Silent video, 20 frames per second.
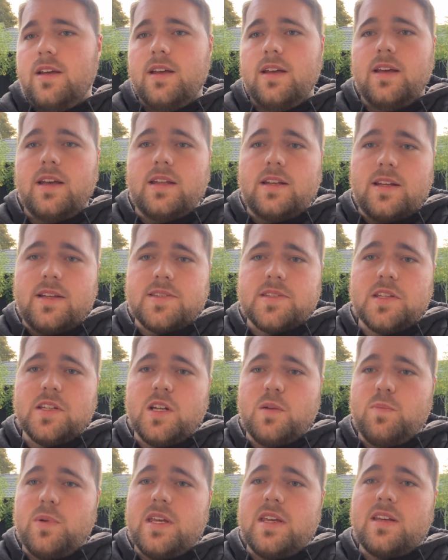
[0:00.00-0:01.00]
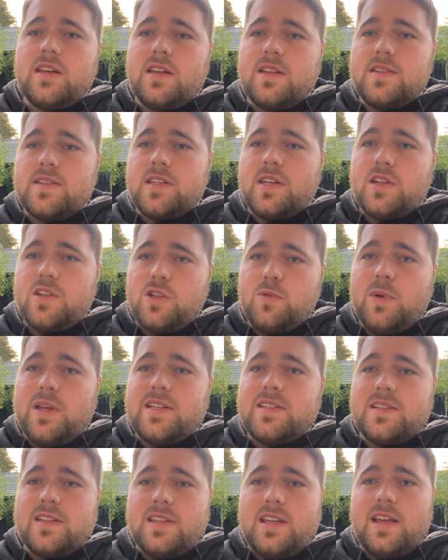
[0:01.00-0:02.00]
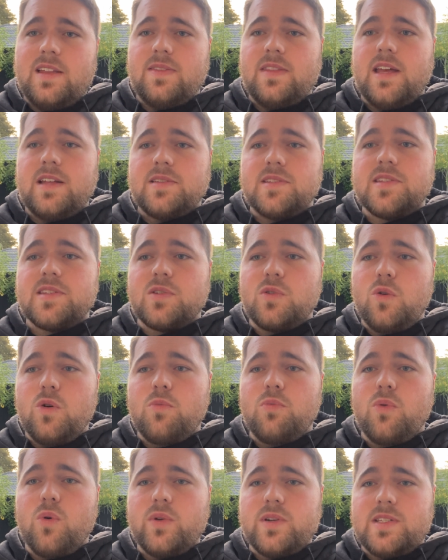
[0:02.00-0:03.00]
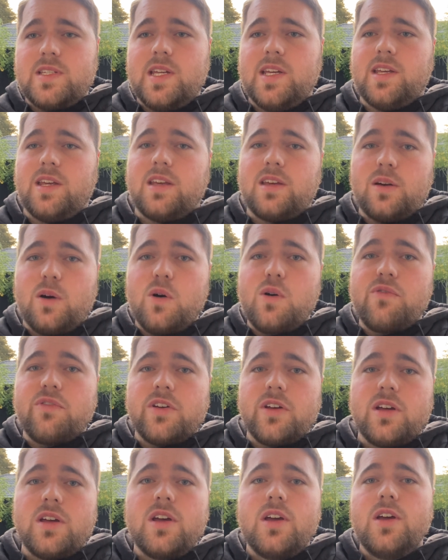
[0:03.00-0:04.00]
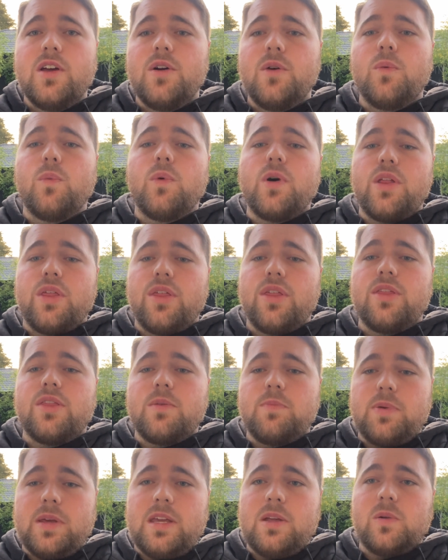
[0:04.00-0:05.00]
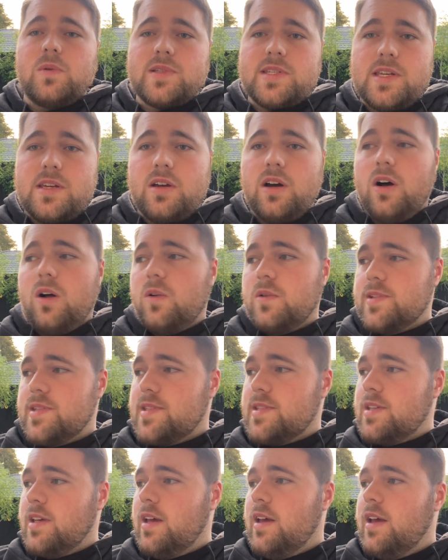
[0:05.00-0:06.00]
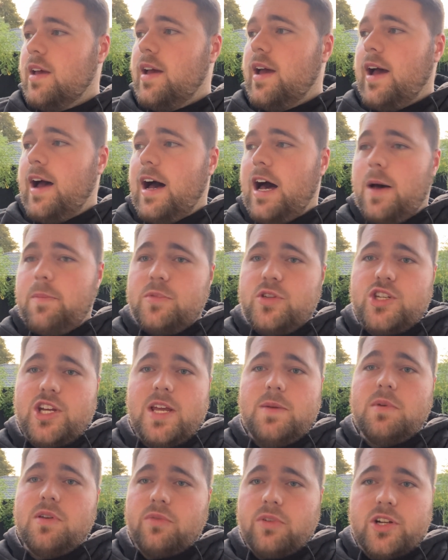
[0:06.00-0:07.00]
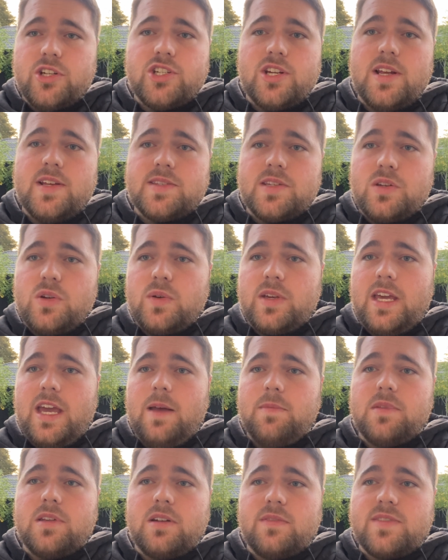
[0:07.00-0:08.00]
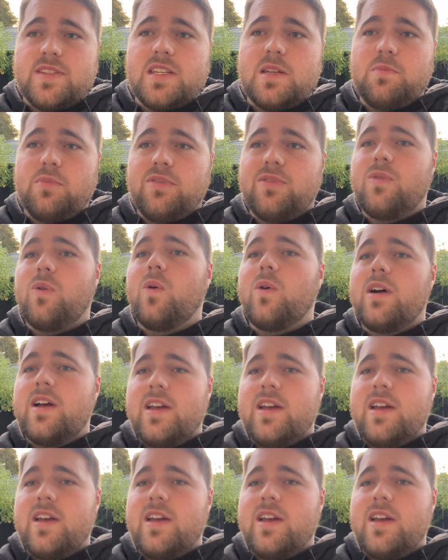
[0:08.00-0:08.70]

it is going to be continuing to get that scoreboard ticking over with the penalty goals. Jamie Ritchie as a new captain, I've said before,